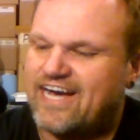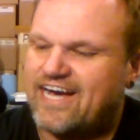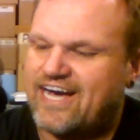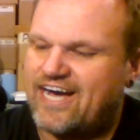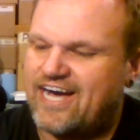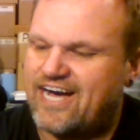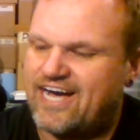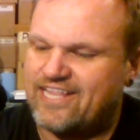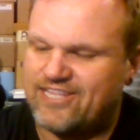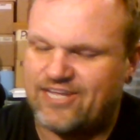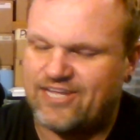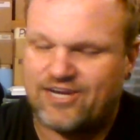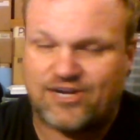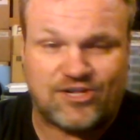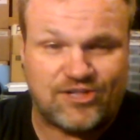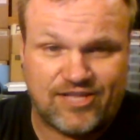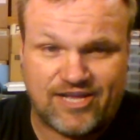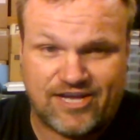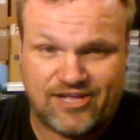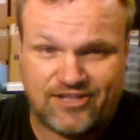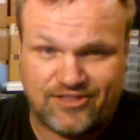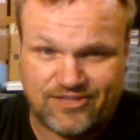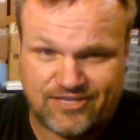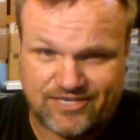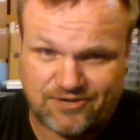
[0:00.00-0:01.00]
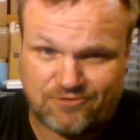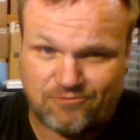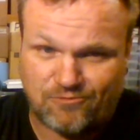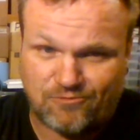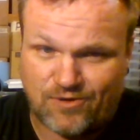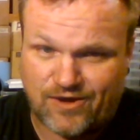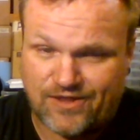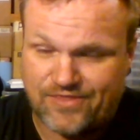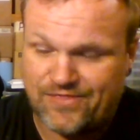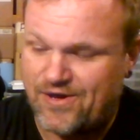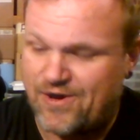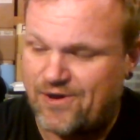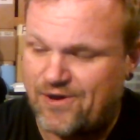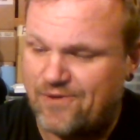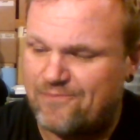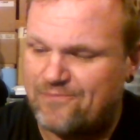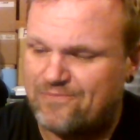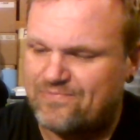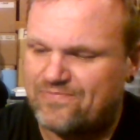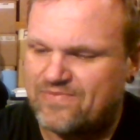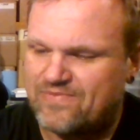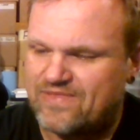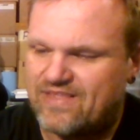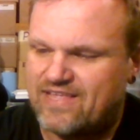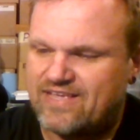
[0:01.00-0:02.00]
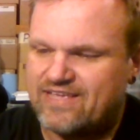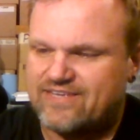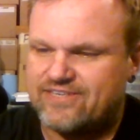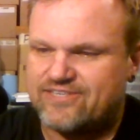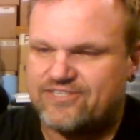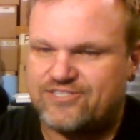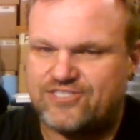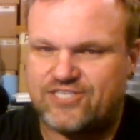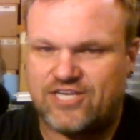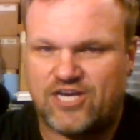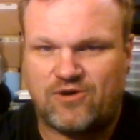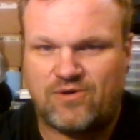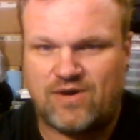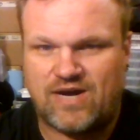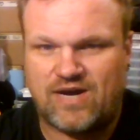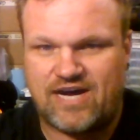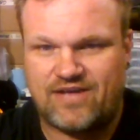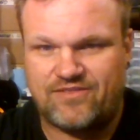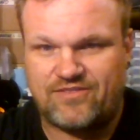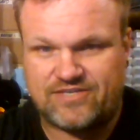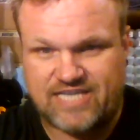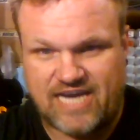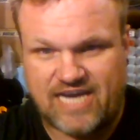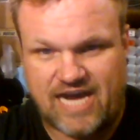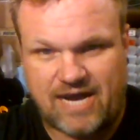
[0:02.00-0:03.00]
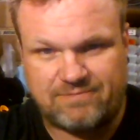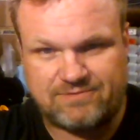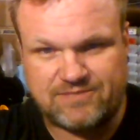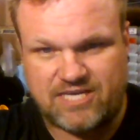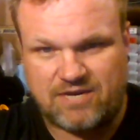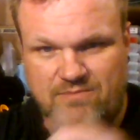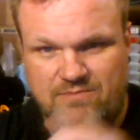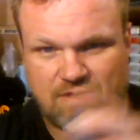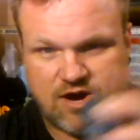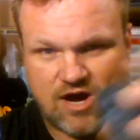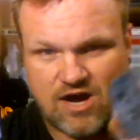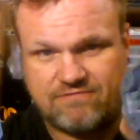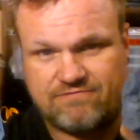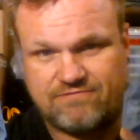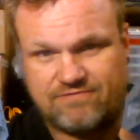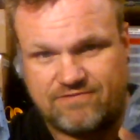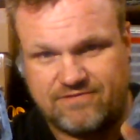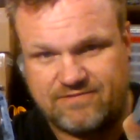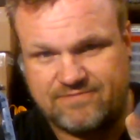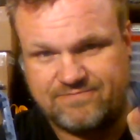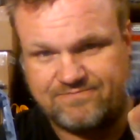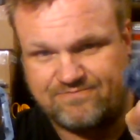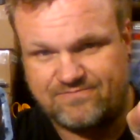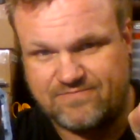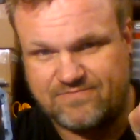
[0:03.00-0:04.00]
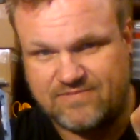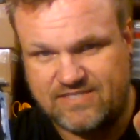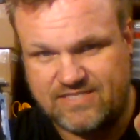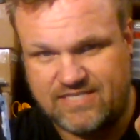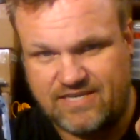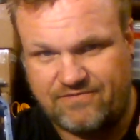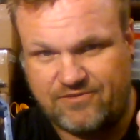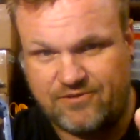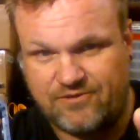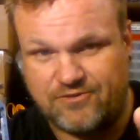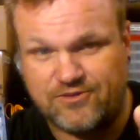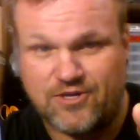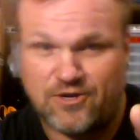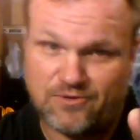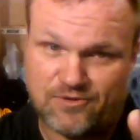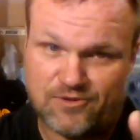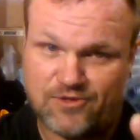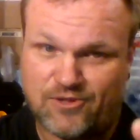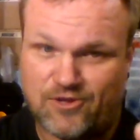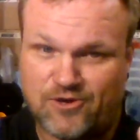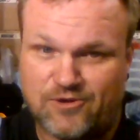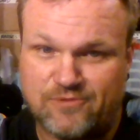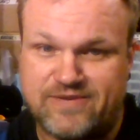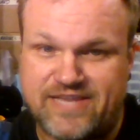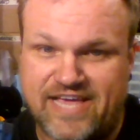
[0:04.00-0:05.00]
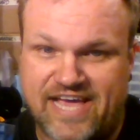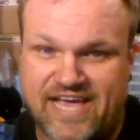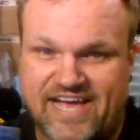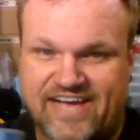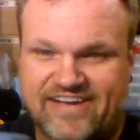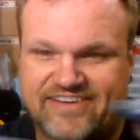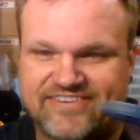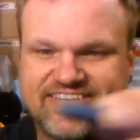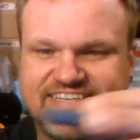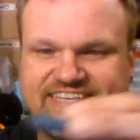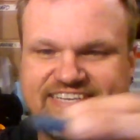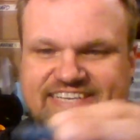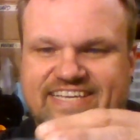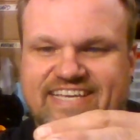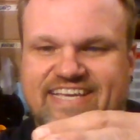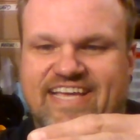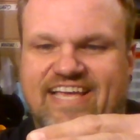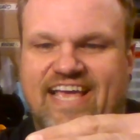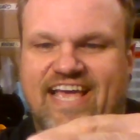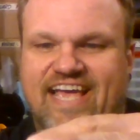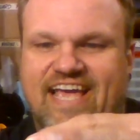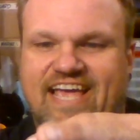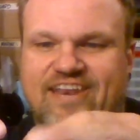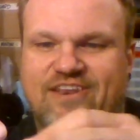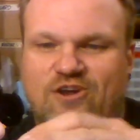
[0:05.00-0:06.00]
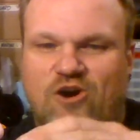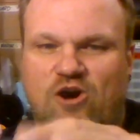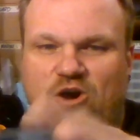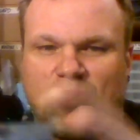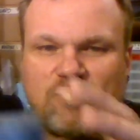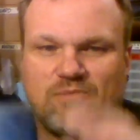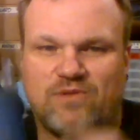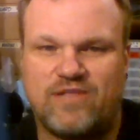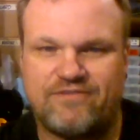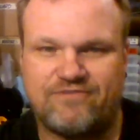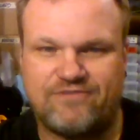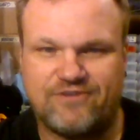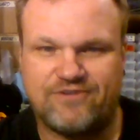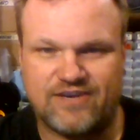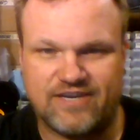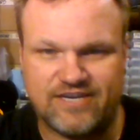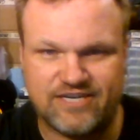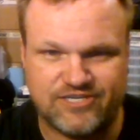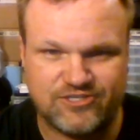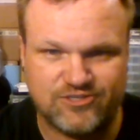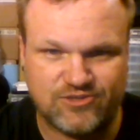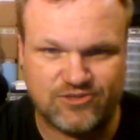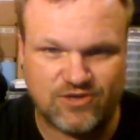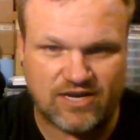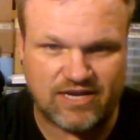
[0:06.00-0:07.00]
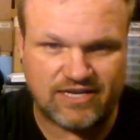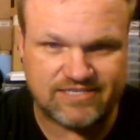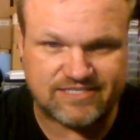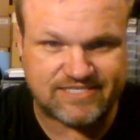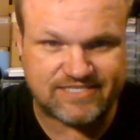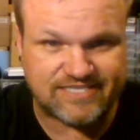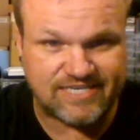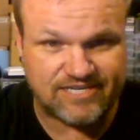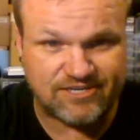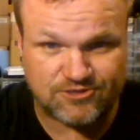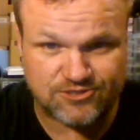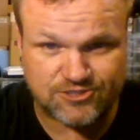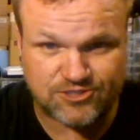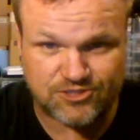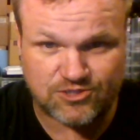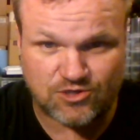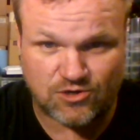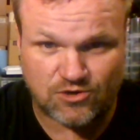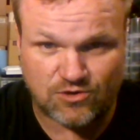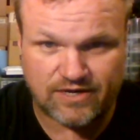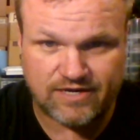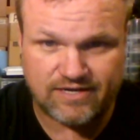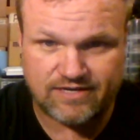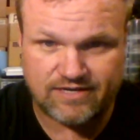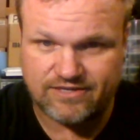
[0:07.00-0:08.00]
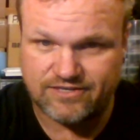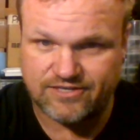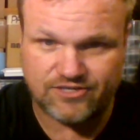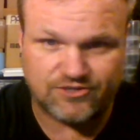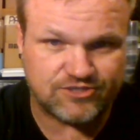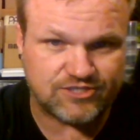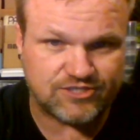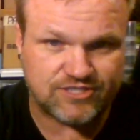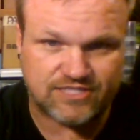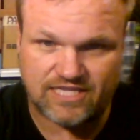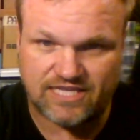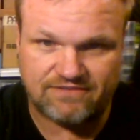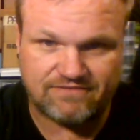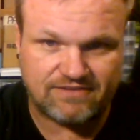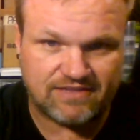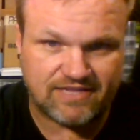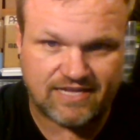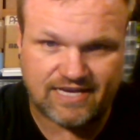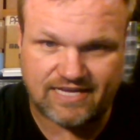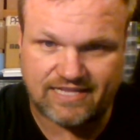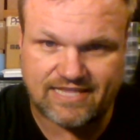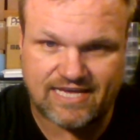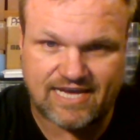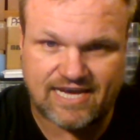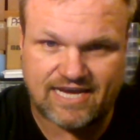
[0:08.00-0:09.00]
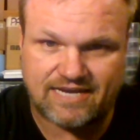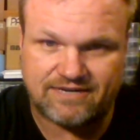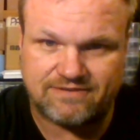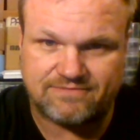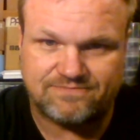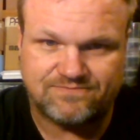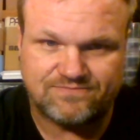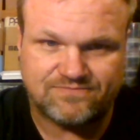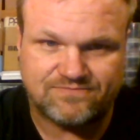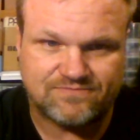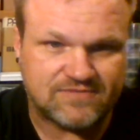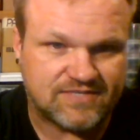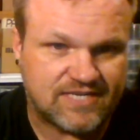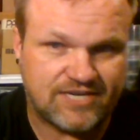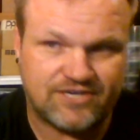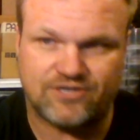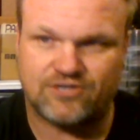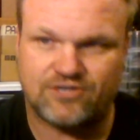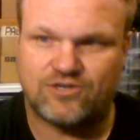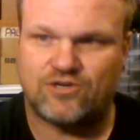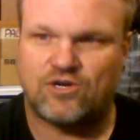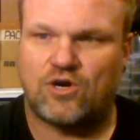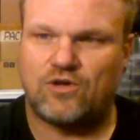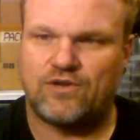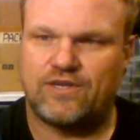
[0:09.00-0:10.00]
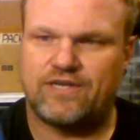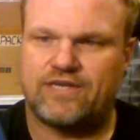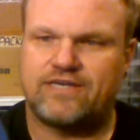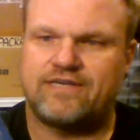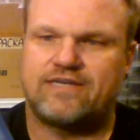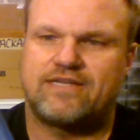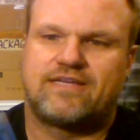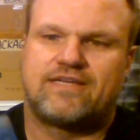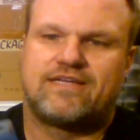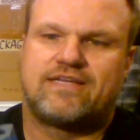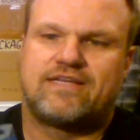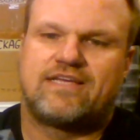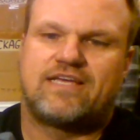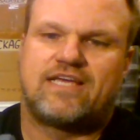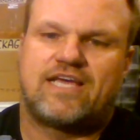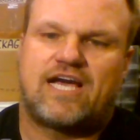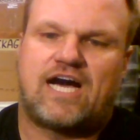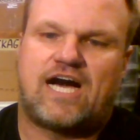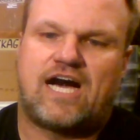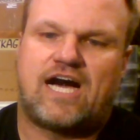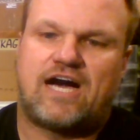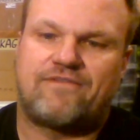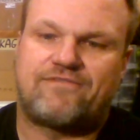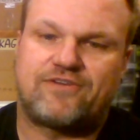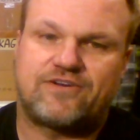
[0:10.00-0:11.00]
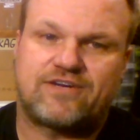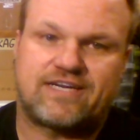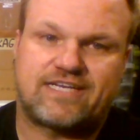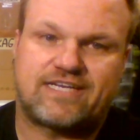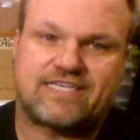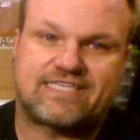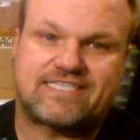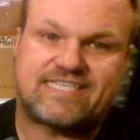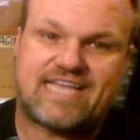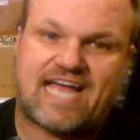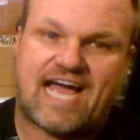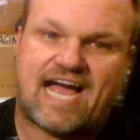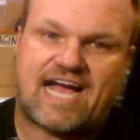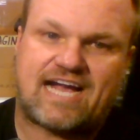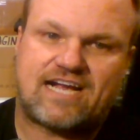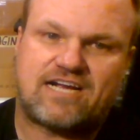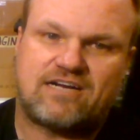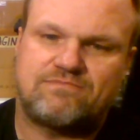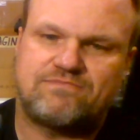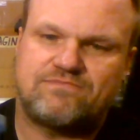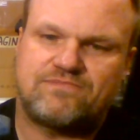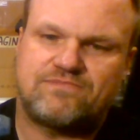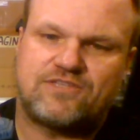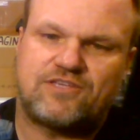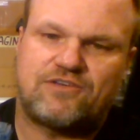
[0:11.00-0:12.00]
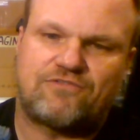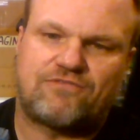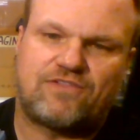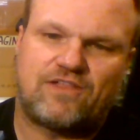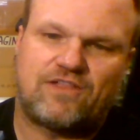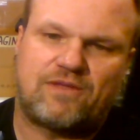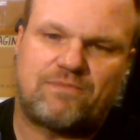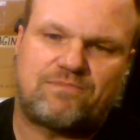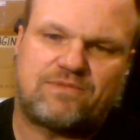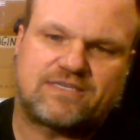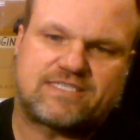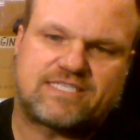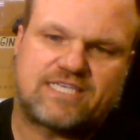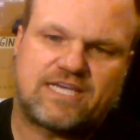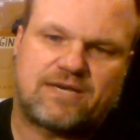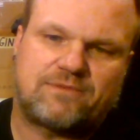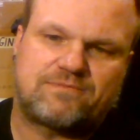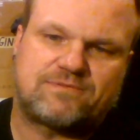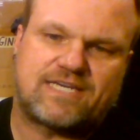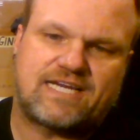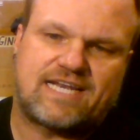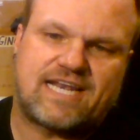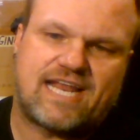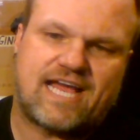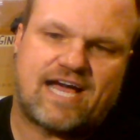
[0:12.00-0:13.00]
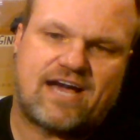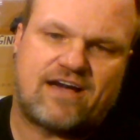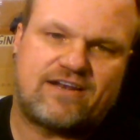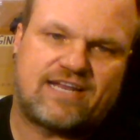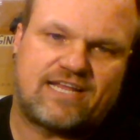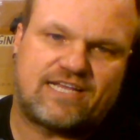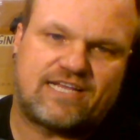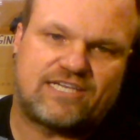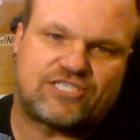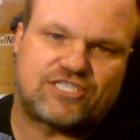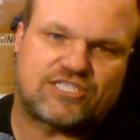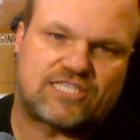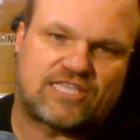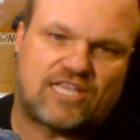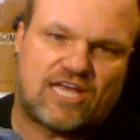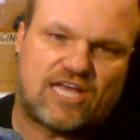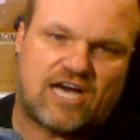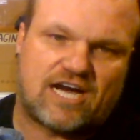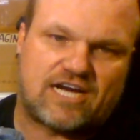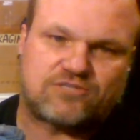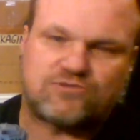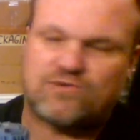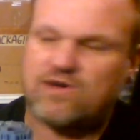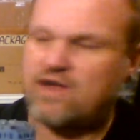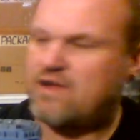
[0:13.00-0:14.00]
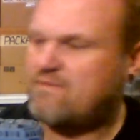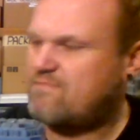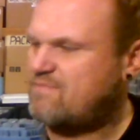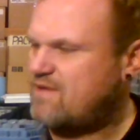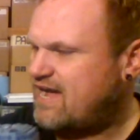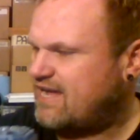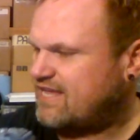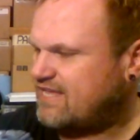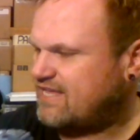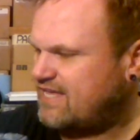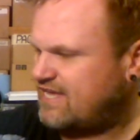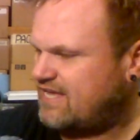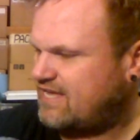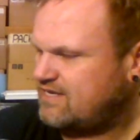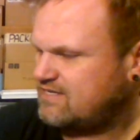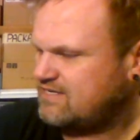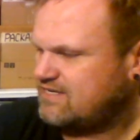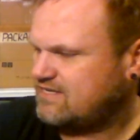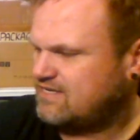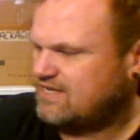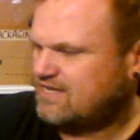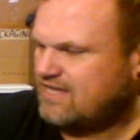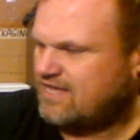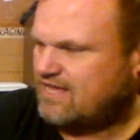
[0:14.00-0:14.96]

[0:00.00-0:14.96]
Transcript: Luckily, I only did one though. So the tops come off if you don't glue them down. And normally, if you're going to do a single story, you just leave it like that and you're golden. If you're going to stack them, you flip this upside down and it just locks right back in.